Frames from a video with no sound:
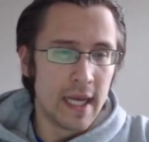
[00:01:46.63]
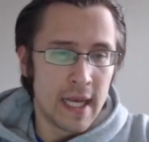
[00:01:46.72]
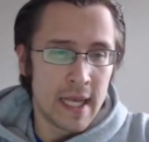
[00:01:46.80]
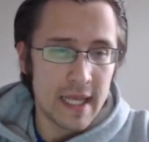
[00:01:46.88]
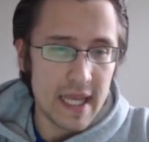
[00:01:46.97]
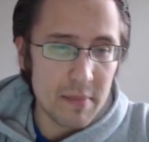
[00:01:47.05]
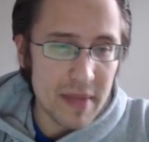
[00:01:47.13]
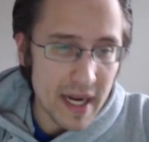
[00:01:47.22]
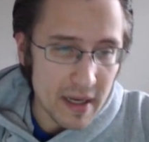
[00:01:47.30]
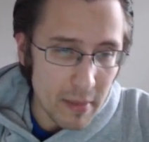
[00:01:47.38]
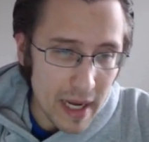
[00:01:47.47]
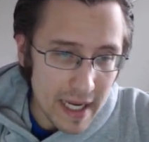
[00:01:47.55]
keep that
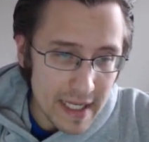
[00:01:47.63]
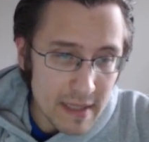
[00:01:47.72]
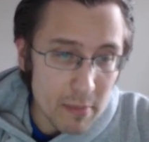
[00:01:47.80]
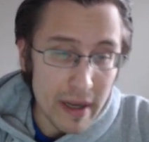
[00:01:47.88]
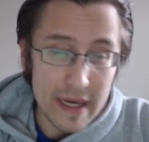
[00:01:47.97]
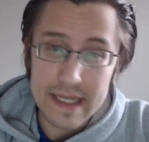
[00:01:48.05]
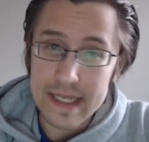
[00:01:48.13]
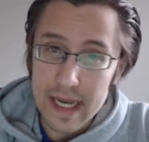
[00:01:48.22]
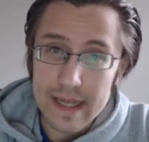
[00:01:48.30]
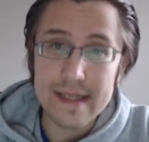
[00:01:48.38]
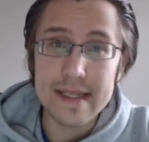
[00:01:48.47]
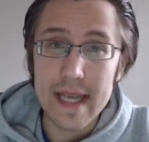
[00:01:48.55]
in mind, but it
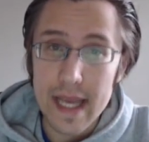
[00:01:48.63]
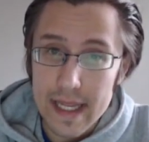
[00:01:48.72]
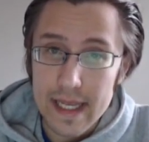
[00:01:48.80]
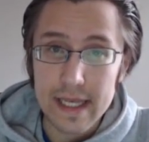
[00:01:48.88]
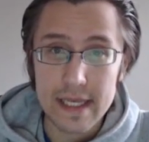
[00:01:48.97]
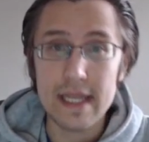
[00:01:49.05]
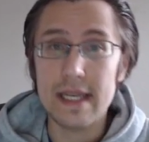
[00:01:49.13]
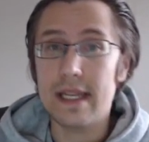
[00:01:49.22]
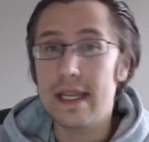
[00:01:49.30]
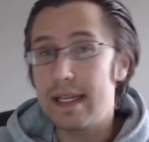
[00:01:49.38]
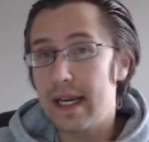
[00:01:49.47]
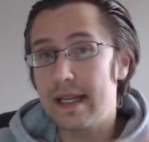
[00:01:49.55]
does get,
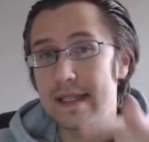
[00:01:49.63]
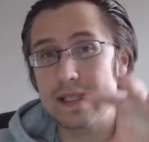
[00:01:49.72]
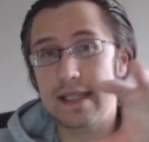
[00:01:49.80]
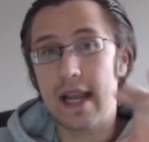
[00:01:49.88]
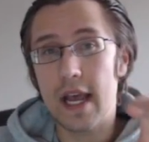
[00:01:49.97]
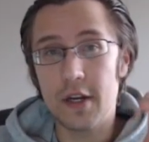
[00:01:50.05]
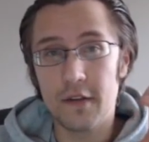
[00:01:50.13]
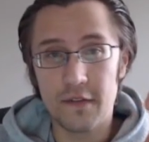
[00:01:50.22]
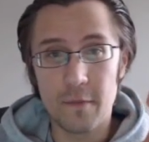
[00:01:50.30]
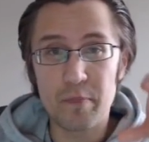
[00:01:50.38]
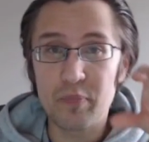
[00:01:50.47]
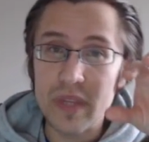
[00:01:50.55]
it does kind of
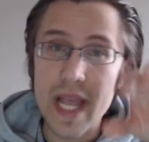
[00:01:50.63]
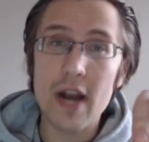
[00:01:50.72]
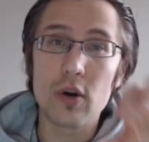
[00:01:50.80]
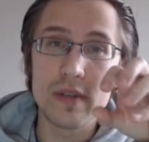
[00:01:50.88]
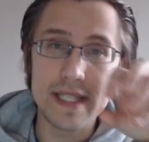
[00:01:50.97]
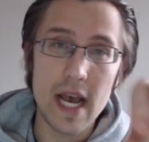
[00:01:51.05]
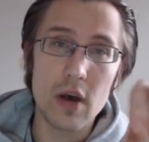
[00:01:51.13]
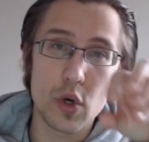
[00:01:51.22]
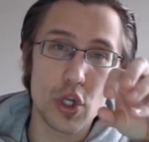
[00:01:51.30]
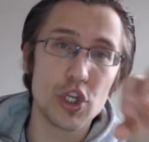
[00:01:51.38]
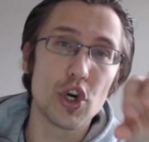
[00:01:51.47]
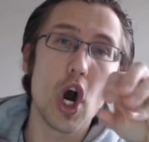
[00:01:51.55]
narrow down
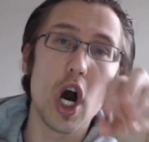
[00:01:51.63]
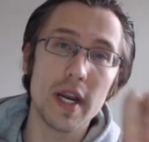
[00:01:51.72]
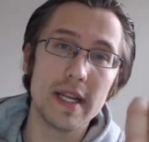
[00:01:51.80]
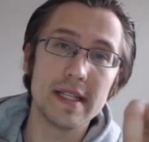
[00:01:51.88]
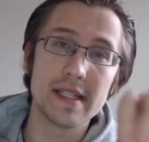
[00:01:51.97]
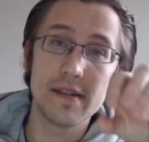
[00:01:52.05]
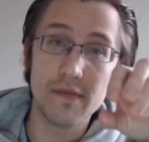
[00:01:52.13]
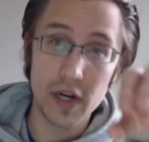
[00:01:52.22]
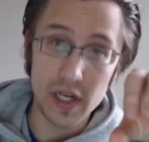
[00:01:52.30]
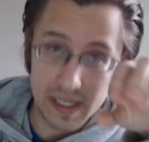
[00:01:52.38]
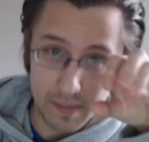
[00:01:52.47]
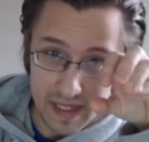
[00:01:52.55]
on your audience
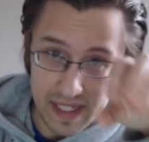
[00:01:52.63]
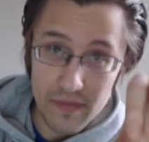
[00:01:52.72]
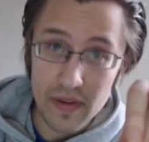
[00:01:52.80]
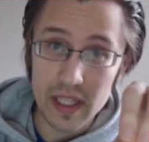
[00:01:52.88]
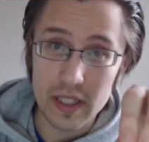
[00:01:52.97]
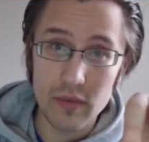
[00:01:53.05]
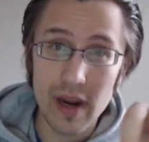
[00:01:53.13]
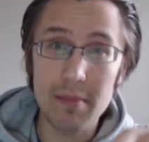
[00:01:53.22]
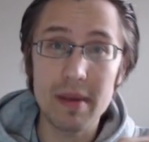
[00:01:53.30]
very specifically, right?